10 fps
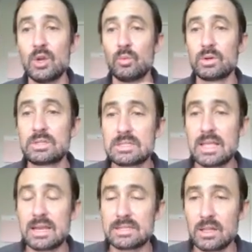What does
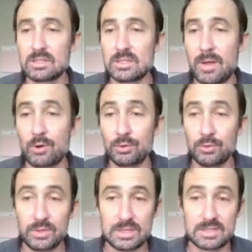that tell us about
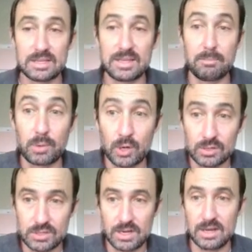who he is as a
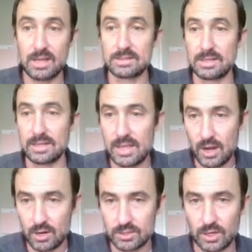person and as a
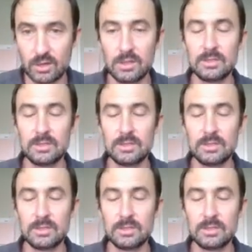character?